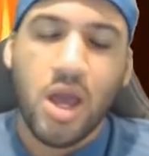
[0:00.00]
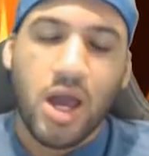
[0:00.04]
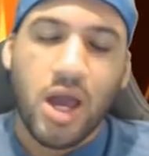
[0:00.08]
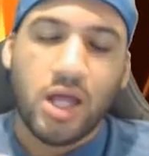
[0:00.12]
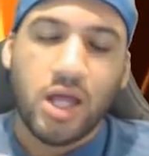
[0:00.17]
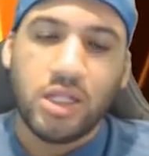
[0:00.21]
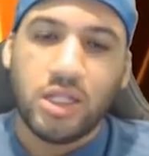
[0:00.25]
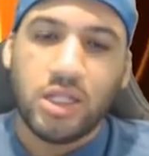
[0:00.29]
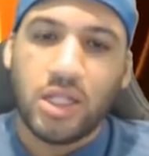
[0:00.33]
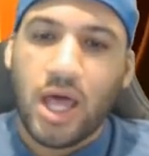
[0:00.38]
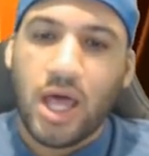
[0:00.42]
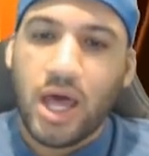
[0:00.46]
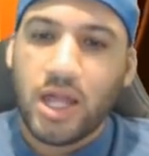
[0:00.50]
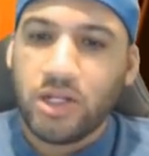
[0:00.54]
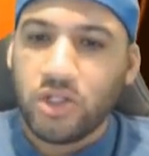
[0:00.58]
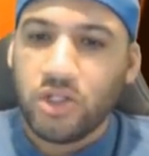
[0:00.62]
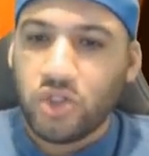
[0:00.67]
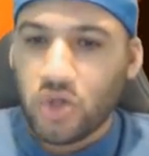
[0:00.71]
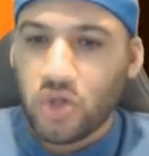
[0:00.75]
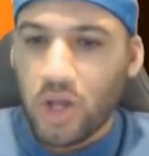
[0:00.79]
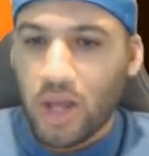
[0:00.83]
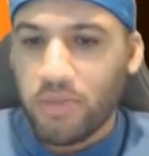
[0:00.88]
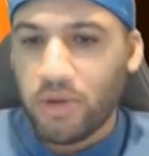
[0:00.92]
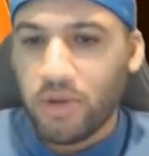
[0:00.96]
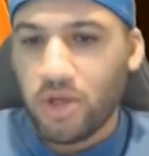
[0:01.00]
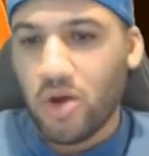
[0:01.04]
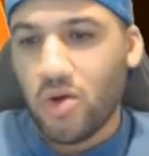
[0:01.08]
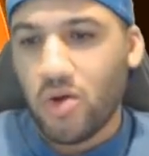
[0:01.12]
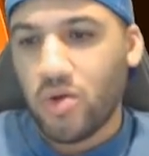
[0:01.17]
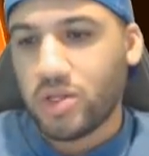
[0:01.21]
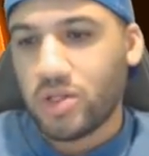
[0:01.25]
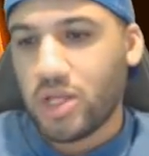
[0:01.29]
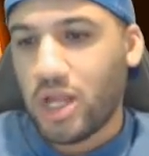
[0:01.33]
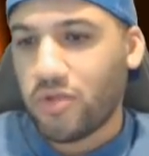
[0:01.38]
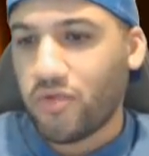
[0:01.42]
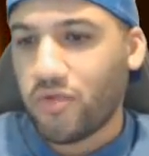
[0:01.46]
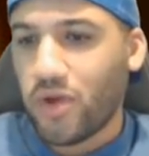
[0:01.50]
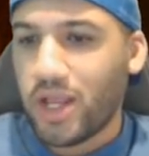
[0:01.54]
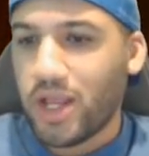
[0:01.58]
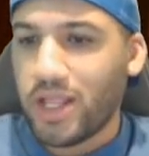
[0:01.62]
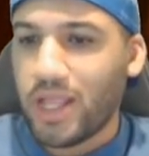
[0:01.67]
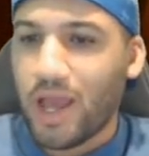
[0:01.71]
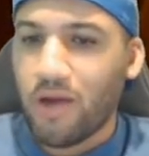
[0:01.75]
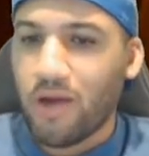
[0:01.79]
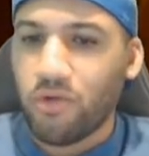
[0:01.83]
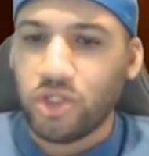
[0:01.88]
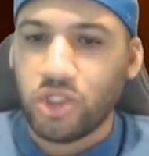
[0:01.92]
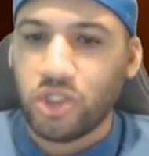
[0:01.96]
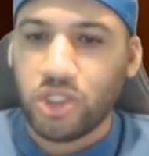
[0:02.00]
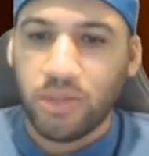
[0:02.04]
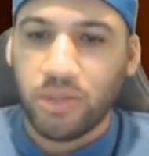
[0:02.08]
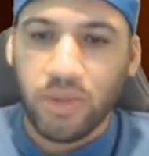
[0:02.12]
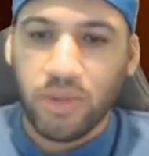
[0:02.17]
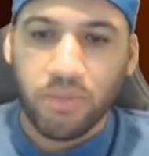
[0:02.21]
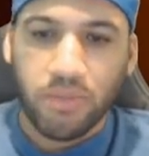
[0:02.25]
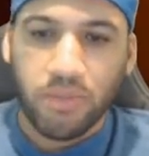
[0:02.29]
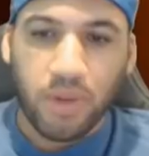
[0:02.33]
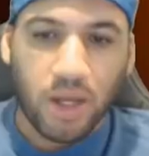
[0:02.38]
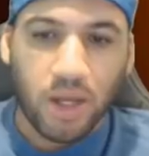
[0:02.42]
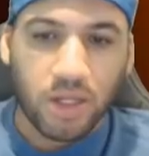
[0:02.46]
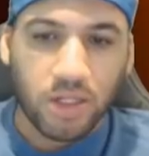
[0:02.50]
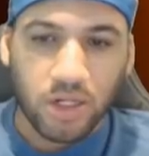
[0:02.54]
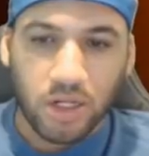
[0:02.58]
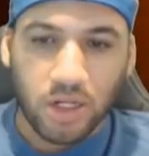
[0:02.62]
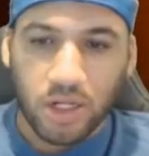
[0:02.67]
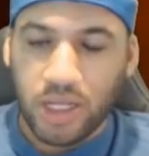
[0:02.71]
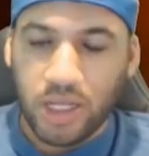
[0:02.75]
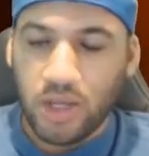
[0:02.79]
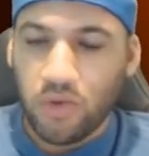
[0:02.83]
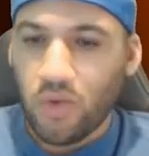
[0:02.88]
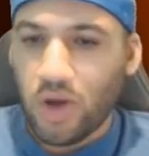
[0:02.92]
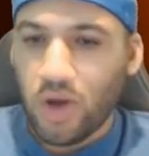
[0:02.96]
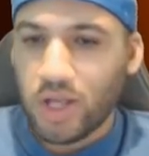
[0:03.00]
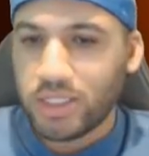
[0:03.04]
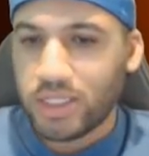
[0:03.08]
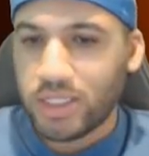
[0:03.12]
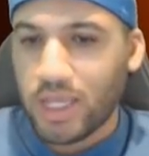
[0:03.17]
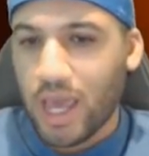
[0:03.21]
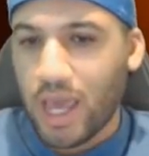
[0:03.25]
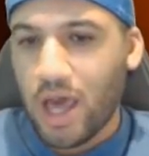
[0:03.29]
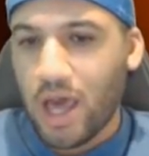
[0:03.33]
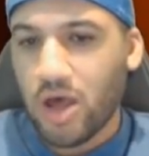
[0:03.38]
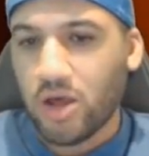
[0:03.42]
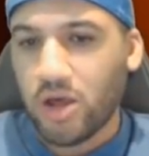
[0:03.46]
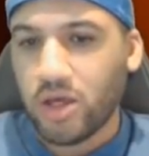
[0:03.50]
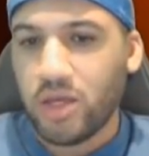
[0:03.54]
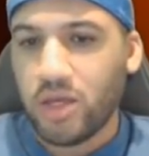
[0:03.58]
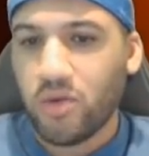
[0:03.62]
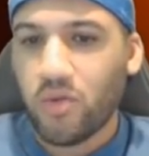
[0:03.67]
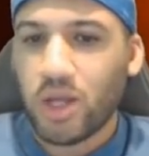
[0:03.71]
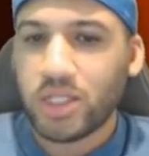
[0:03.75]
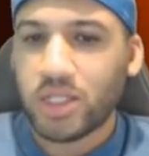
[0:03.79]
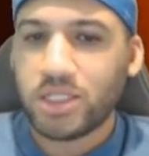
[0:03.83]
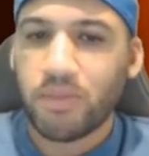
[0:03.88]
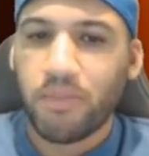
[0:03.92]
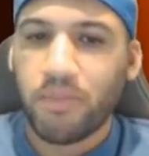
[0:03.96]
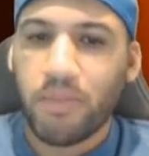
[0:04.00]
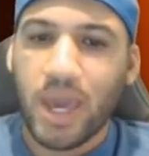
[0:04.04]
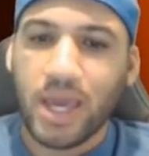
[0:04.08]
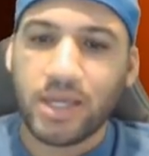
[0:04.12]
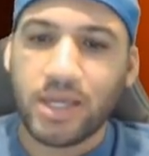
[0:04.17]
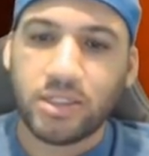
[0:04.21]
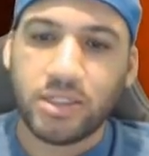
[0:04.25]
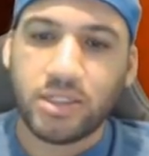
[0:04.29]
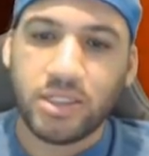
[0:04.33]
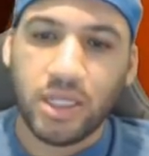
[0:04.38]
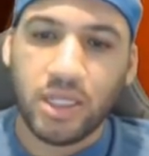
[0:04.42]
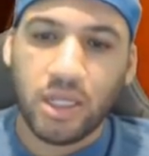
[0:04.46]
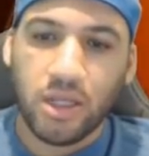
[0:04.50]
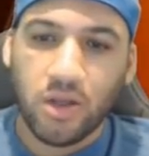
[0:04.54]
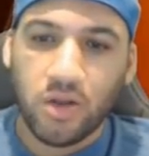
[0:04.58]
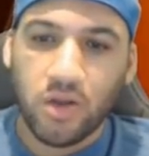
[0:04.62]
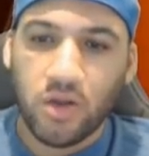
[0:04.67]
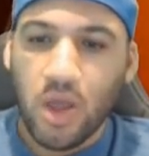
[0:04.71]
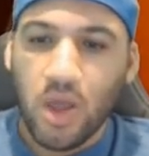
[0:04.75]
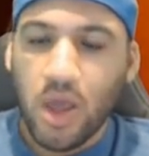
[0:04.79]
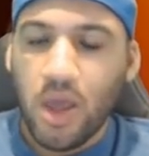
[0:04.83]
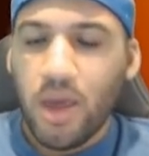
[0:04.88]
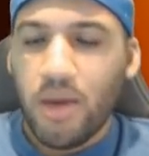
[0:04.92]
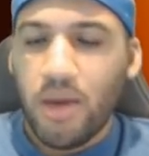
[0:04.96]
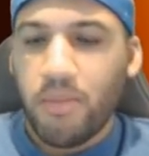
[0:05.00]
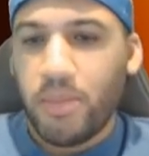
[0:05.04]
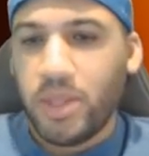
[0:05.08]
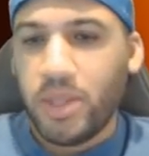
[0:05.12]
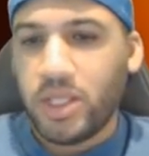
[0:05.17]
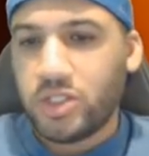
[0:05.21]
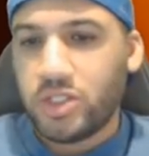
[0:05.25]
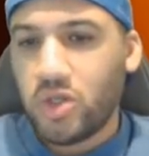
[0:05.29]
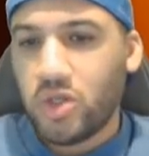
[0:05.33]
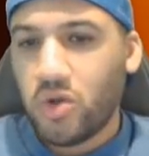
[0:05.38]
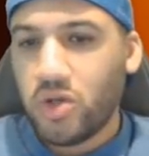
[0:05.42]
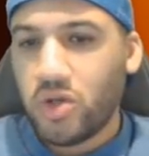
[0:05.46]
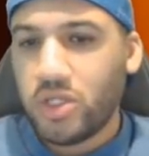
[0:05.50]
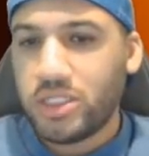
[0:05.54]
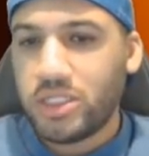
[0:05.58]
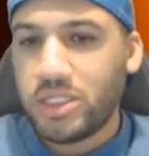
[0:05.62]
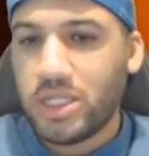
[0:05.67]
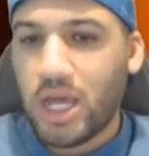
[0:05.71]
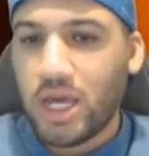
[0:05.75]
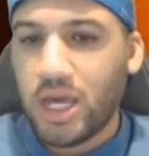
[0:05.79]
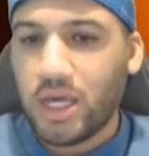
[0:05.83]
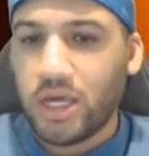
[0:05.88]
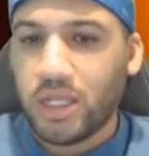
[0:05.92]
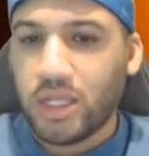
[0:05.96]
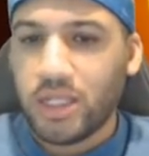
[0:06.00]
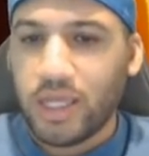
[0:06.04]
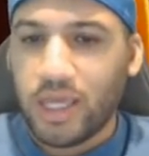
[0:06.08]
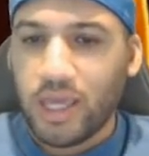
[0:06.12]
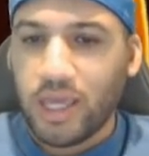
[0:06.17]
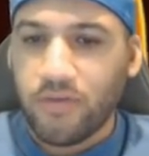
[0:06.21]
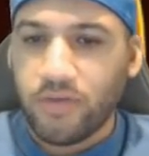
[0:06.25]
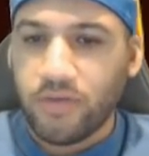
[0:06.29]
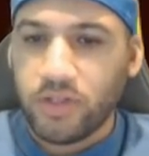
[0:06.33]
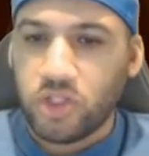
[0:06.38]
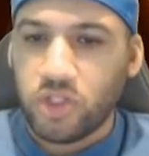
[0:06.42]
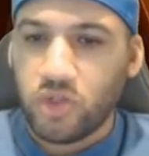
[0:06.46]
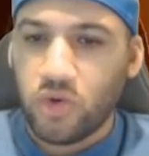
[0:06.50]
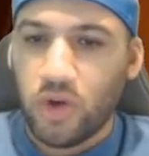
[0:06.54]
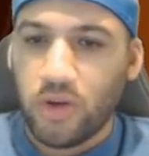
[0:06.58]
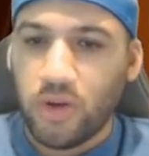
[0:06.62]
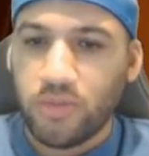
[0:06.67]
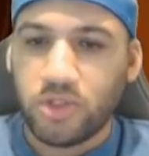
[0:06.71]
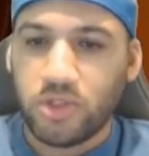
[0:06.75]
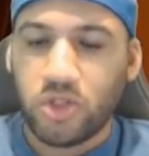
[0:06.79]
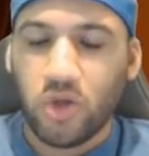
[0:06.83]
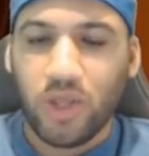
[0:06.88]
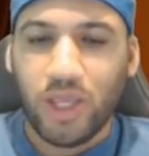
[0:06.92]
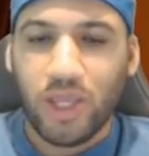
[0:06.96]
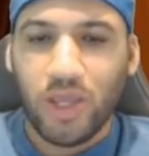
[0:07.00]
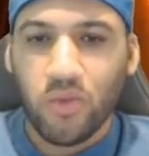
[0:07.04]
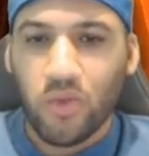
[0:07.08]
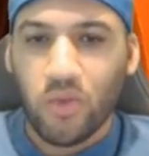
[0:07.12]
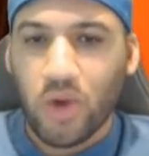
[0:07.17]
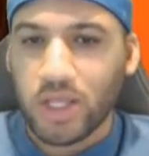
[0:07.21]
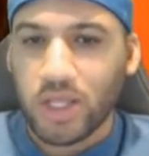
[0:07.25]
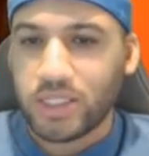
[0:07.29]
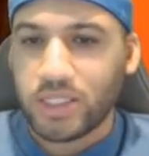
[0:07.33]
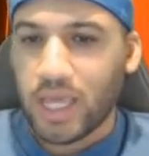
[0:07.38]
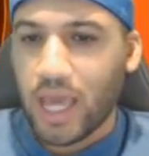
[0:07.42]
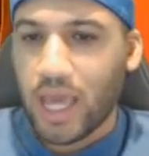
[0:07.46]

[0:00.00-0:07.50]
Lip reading: A lot of drama going on right now with Jimmy Butler. He wants out. He wants a max deal. Minnesota's not going to give it to him, so he wants